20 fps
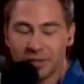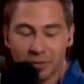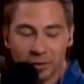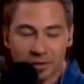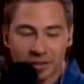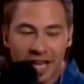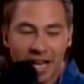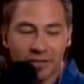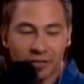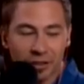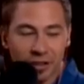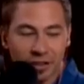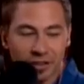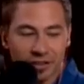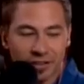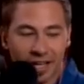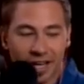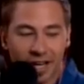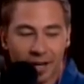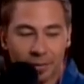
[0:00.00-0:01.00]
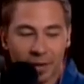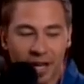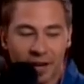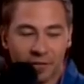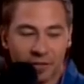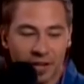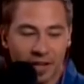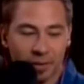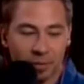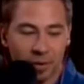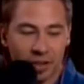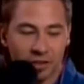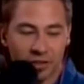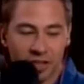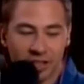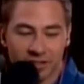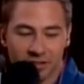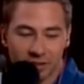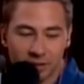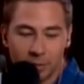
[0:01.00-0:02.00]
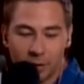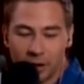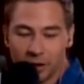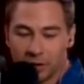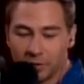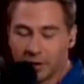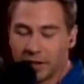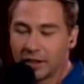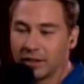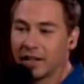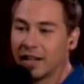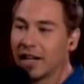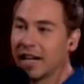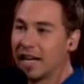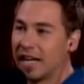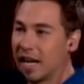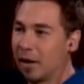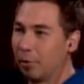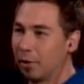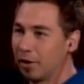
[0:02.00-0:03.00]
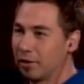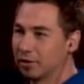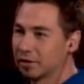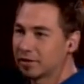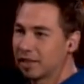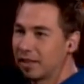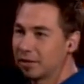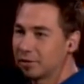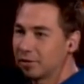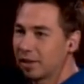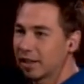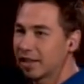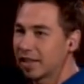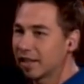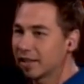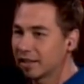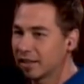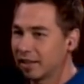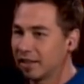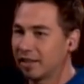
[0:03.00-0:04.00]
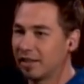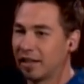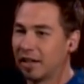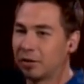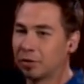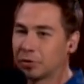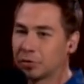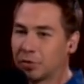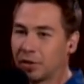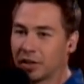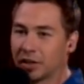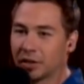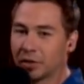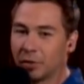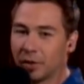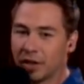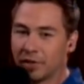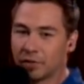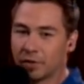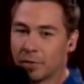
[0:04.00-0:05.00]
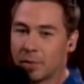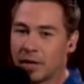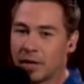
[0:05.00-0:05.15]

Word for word: was having a good time laughing at me chasing the ball around. And one of those times where I kicked it, I was running away from